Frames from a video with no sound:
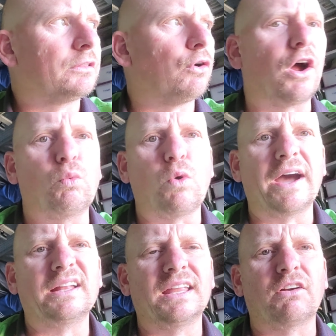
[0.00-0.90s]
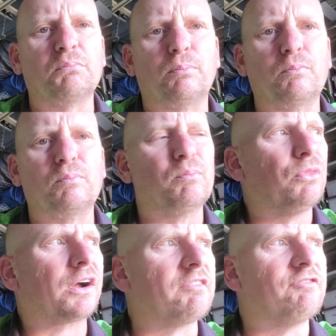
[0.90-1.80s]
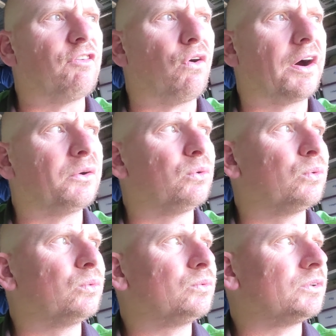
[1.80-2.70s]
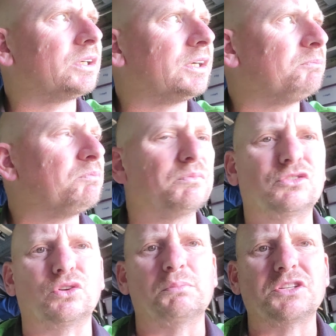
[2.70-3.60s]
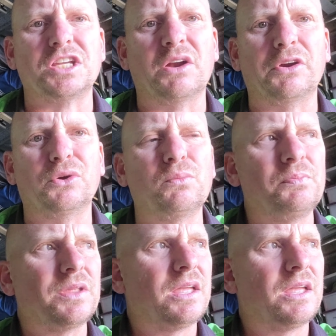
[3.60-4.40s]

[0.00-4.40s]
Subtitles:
Lightweight, they're like a vinyl sort of material,